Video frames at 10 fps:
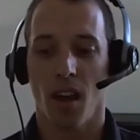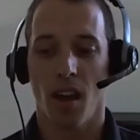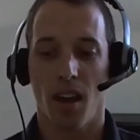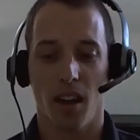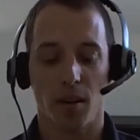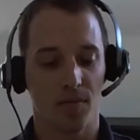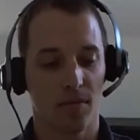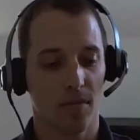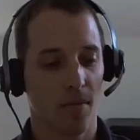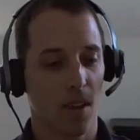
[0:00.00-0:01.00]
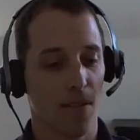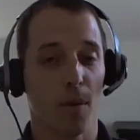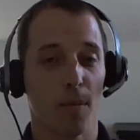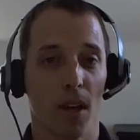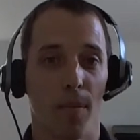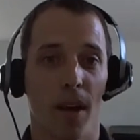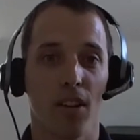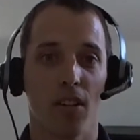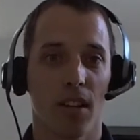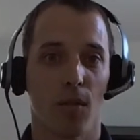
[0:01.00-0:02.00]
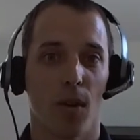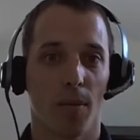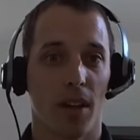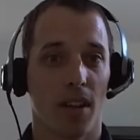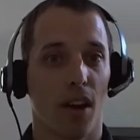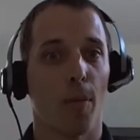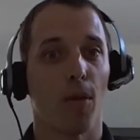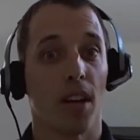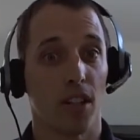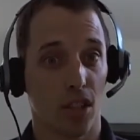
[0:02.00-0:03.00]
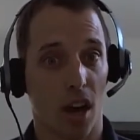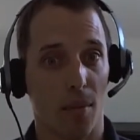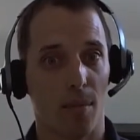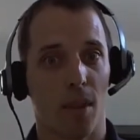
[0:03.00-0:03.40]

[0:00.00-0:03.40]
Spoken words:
if you want to play men's league rugby, they'll help you get a job.